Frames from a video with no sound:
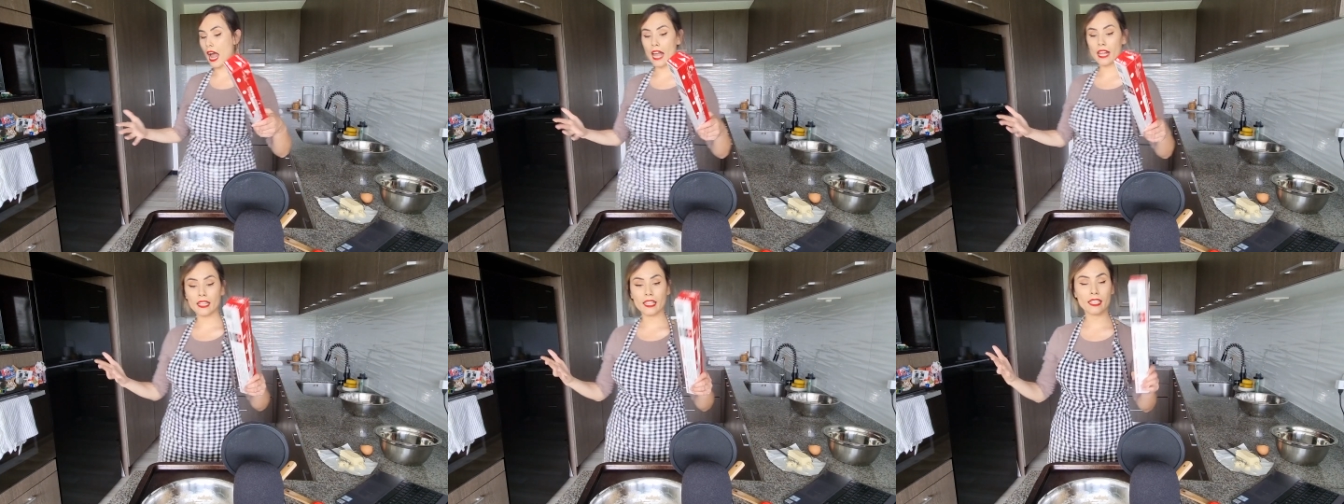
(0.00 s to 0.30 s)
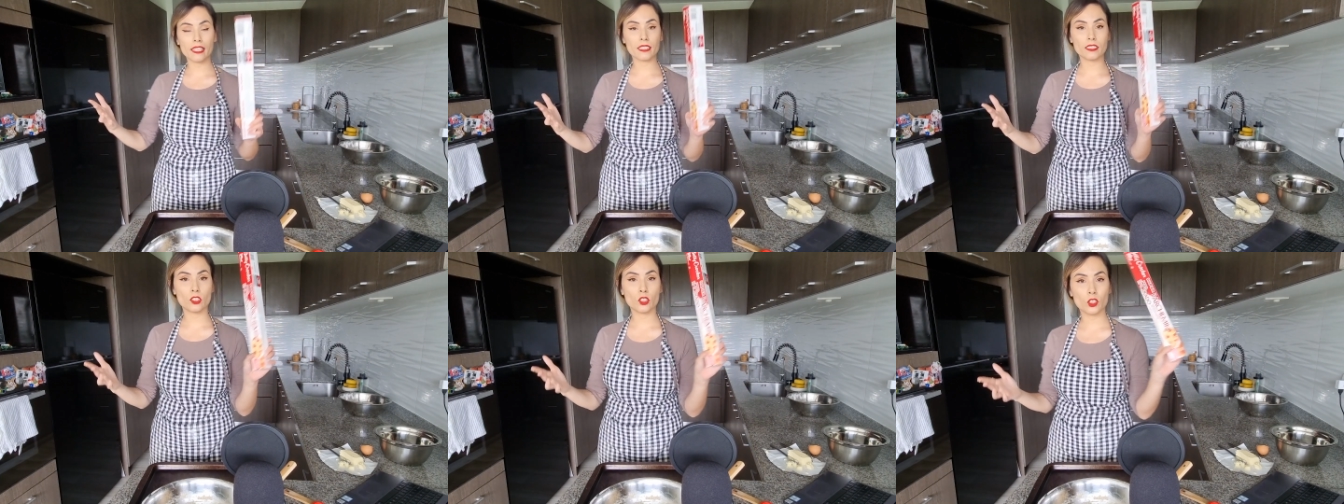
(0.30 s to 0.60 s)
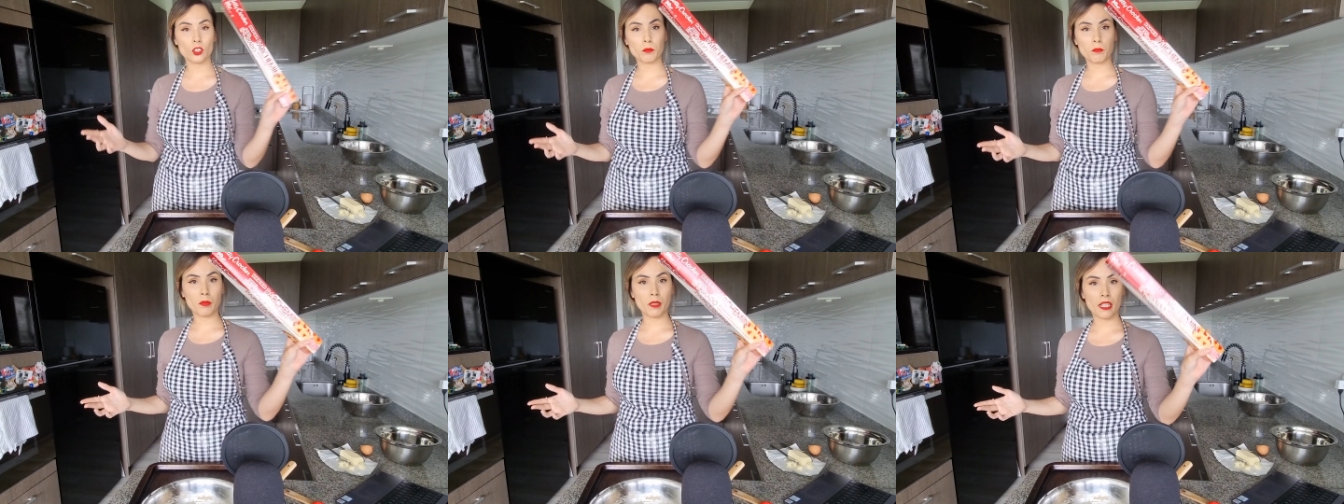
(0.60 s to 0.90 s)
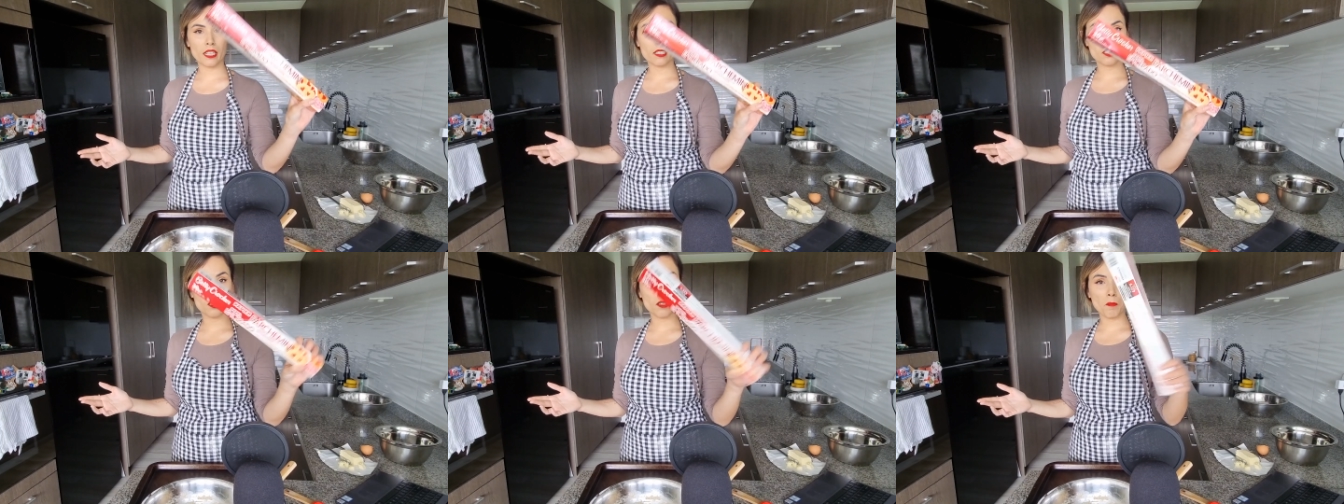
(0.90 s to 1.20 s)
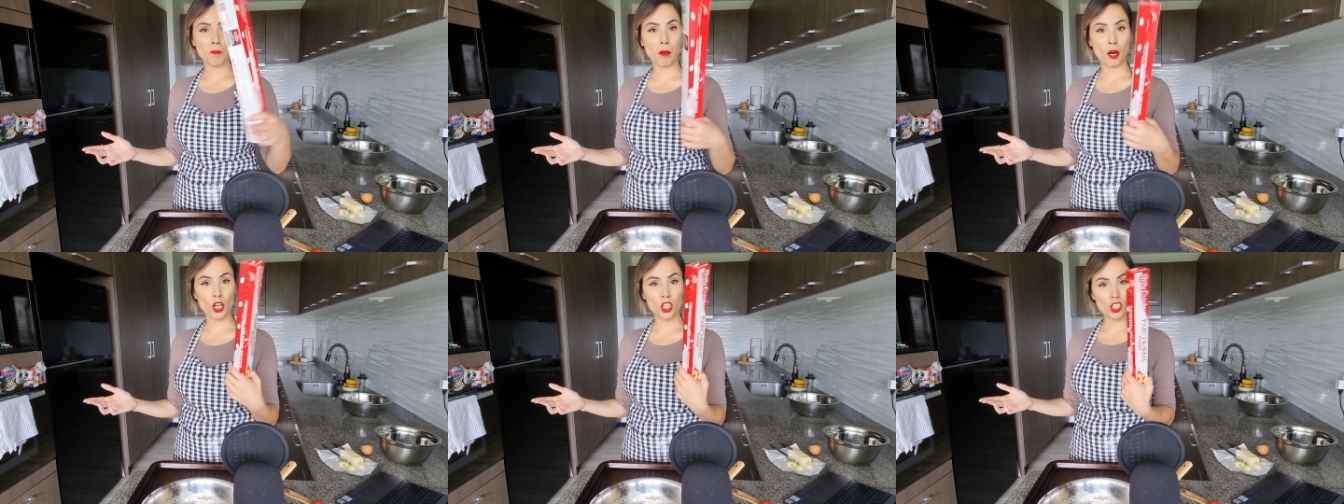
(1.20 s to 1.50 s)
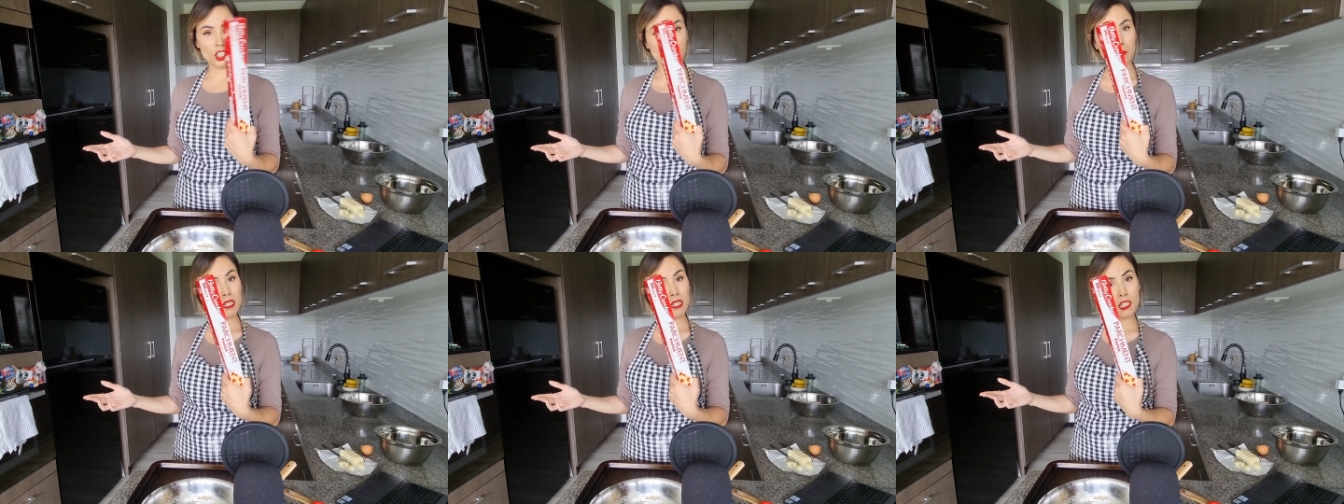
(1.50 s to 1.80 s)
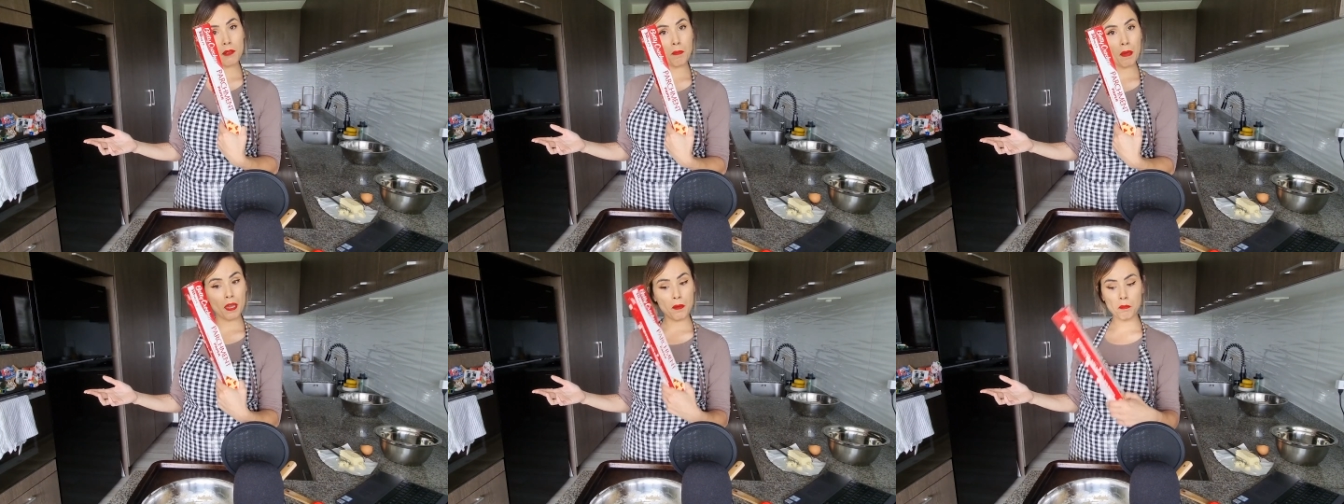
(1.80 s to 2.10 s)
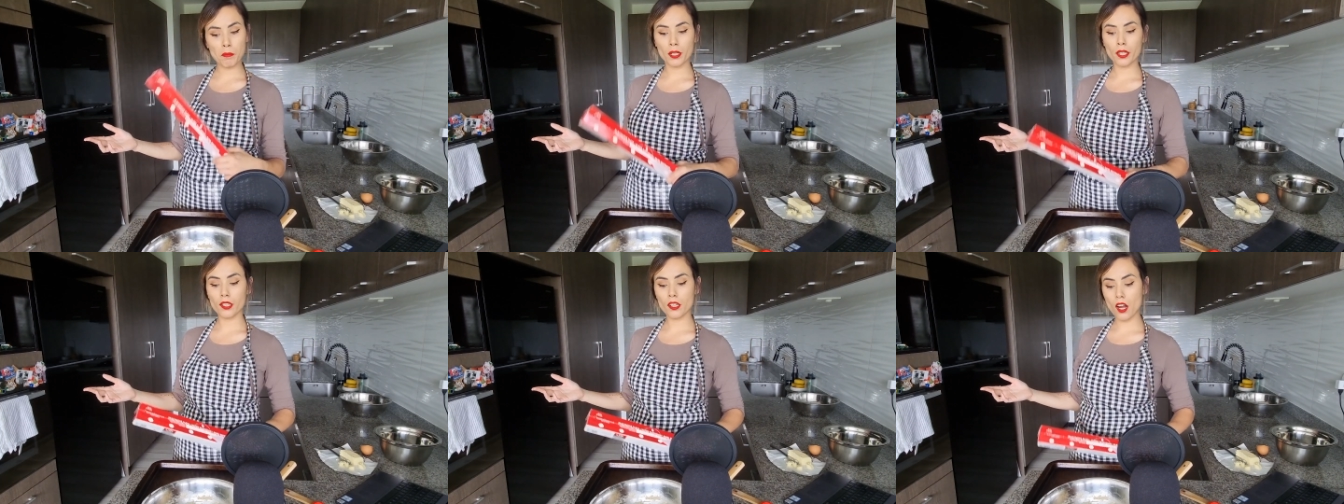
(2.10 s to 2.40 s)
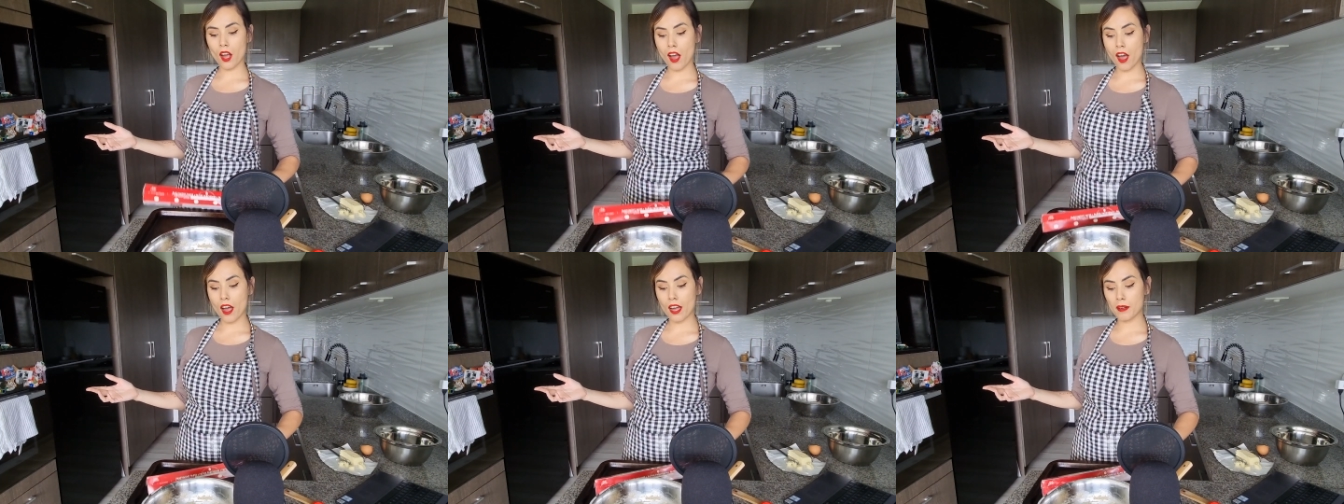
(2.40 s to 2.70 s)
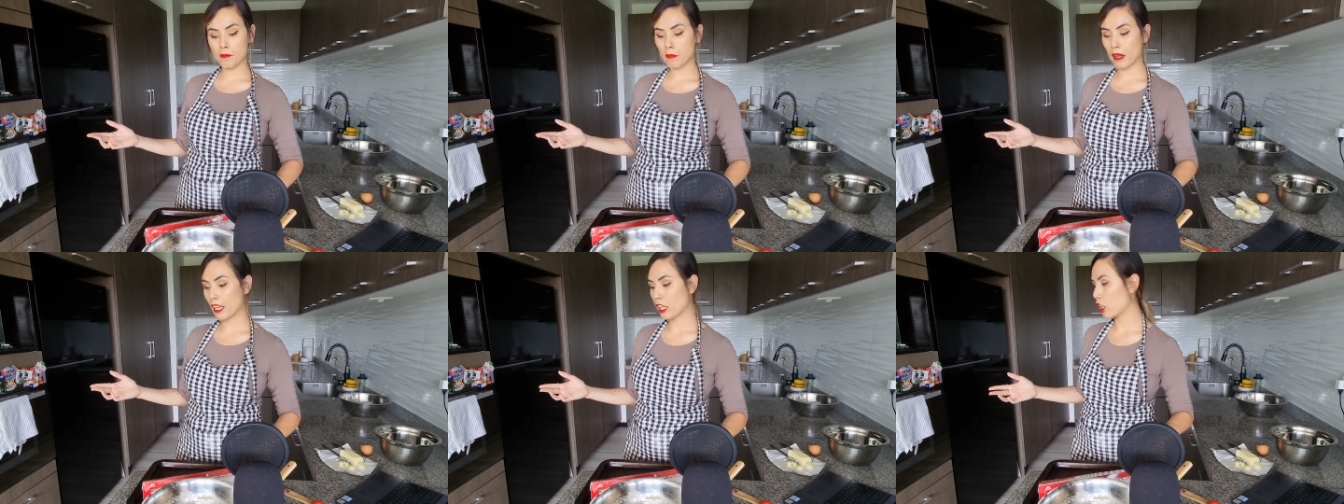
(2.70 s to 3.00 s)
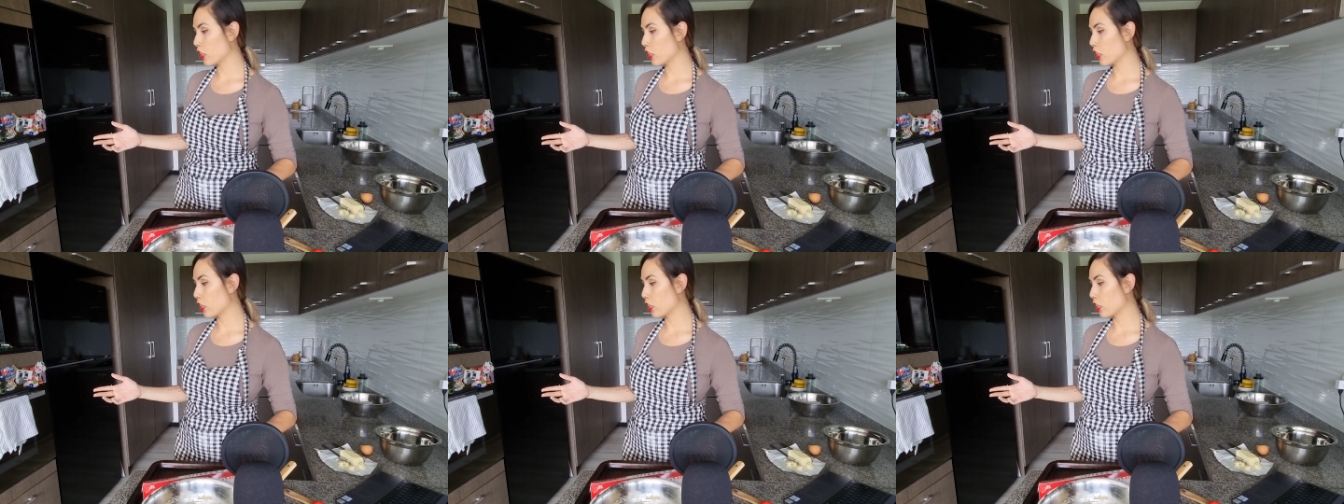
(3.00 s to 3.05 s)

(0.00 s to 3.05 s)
I like to put parchment paper on my